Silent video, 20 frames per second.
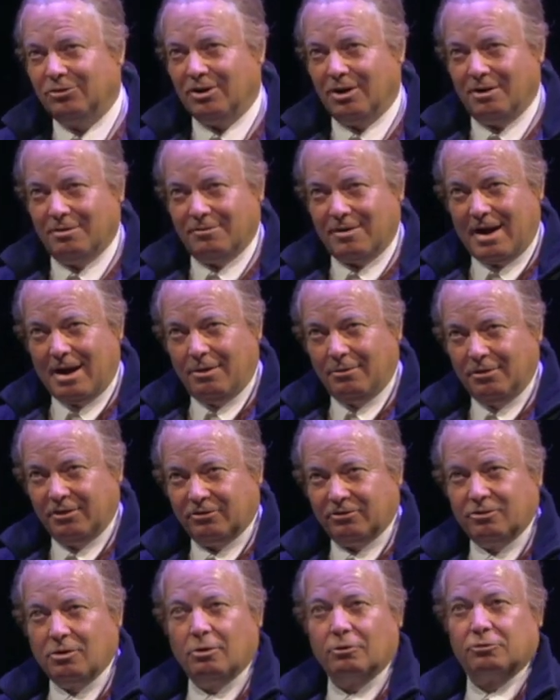of how
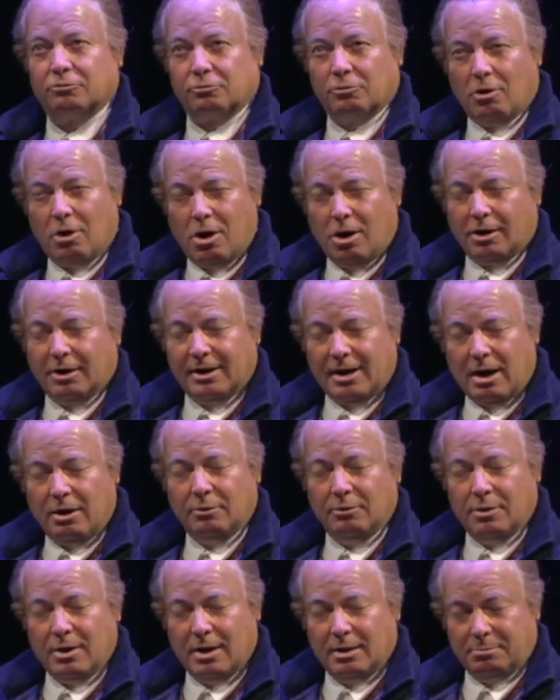this goes
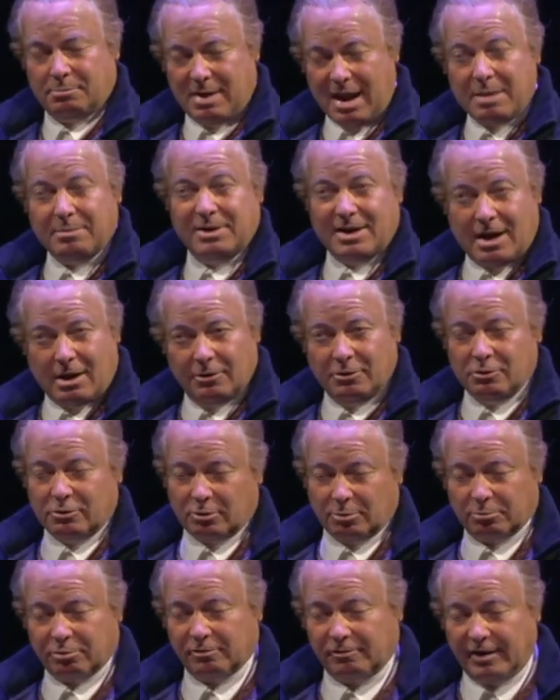wrong and maybe how you
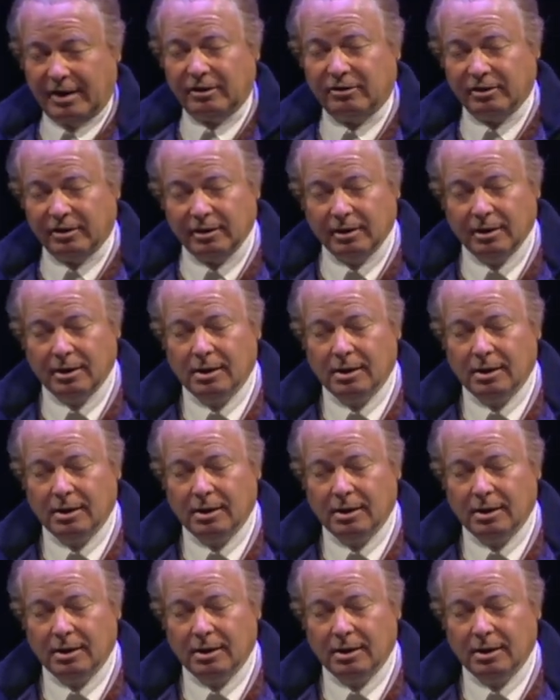can prevent it.